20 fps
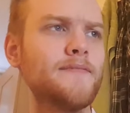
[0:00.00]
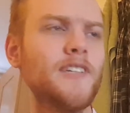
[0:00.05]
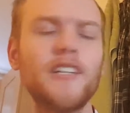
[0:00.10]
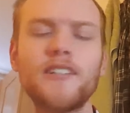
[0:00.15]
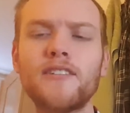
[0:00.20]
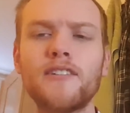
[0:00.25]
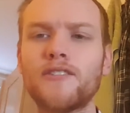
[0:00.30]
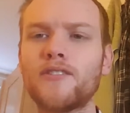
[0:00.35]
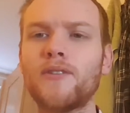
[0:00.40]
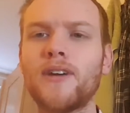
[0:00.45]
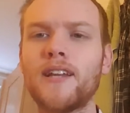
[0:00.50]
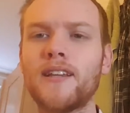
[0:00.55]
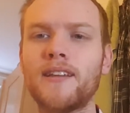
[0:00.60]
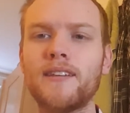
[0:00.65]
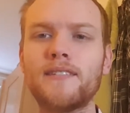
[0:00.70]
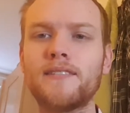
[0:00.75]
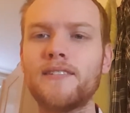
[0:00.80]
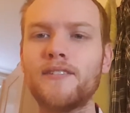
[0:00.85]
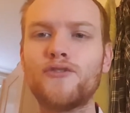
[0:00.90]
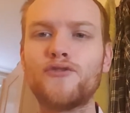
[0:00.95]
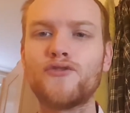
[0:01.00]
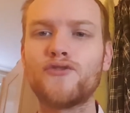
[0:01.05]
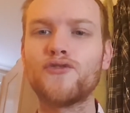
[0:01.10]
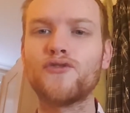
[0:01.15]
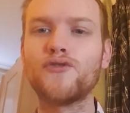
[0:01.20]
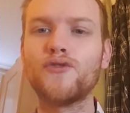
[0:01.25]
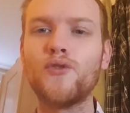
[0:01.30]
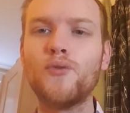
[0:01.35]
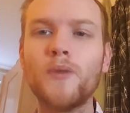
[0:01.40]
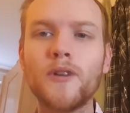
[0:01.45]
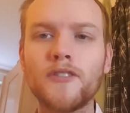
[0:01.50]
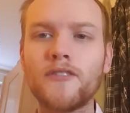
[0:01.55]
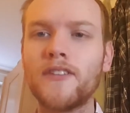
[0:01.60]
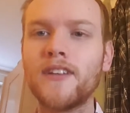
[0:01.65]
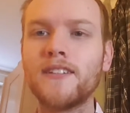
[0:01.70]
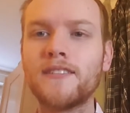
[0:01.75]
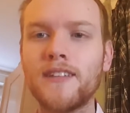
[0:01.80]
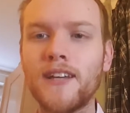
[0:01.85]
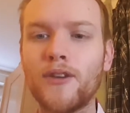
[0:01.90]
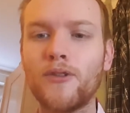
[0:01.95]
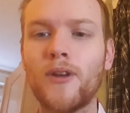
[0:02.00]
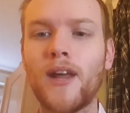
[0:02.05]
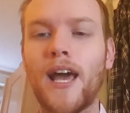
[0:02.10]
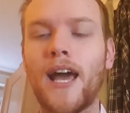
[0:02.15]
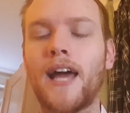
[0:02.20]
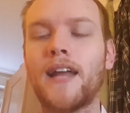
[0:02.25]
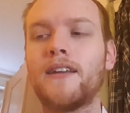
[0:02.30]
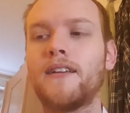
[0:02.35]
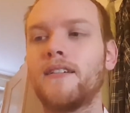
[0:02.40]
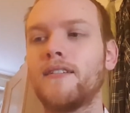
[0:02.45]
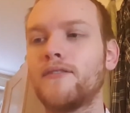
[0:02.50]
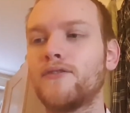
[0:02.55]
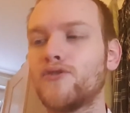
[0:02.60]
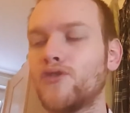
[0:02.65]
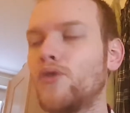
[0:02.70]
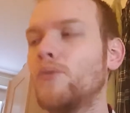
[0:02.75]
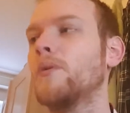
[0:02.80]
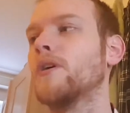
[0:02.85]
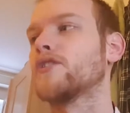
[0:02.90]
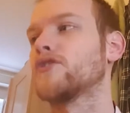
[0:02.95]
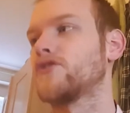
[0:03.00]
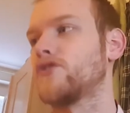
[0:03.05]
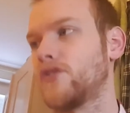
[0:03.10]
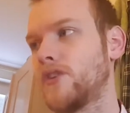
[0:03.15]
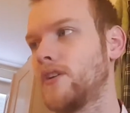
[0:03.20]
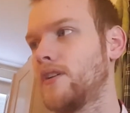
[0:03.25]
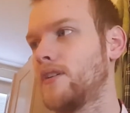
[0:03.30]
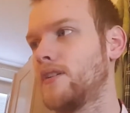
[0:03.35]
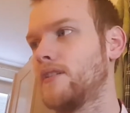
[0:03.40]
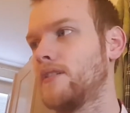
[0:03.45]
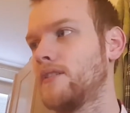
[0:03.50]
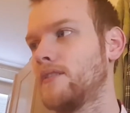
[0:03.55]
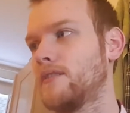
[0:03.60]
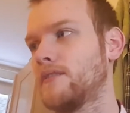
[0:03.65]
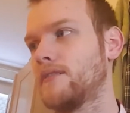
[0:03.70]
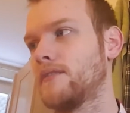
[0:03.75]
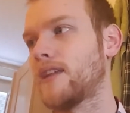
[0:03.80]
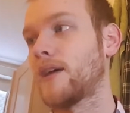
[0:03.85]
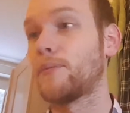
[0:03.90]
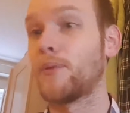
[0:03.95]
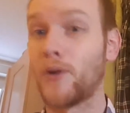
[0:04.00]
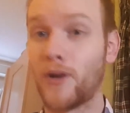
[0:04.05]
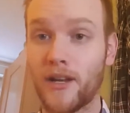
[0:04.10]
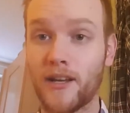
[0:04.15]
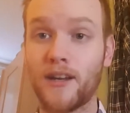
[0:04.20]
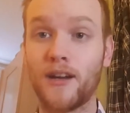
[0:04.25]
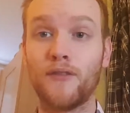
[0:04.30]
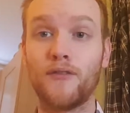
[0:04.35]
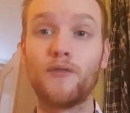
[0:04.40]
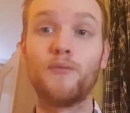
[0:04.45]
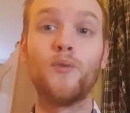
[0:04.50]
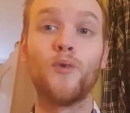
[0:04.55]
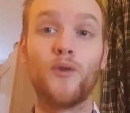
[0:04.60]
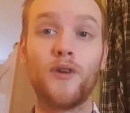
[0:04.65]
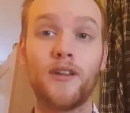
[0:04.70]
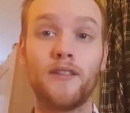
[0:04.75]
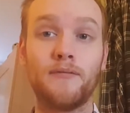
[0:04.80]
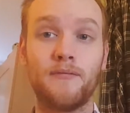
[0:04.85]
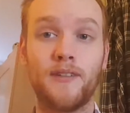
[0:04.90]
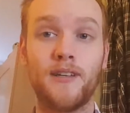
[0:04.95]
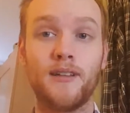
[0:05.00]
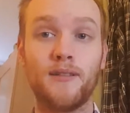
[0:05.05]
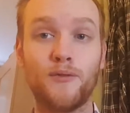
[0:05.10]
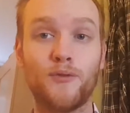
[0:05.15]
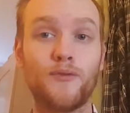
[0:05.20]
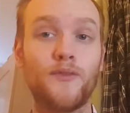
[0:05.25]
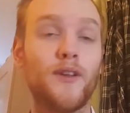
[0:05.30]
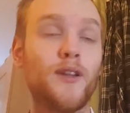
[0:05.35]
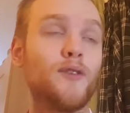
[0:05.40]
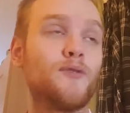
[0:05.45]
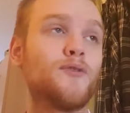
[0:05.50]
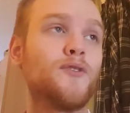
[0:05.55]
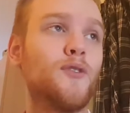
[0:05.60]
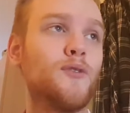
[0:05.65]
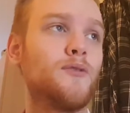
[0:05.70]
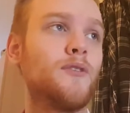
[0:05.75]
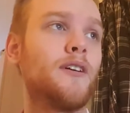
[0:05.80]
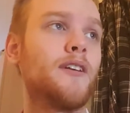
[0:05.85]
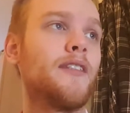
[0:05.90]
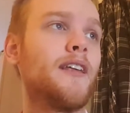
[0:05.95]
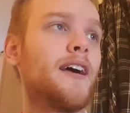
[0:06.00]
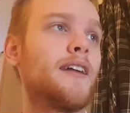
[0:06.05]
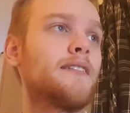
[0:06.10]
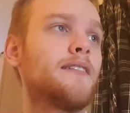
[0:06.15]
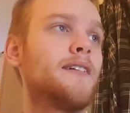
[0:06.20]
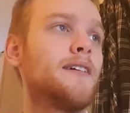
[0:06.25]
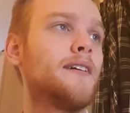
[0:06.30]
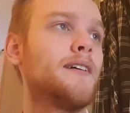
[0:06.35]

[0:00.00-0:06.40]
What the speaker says: such a like, there's so much things they could add. So much. That part I covered more in the lore video, so go look at that.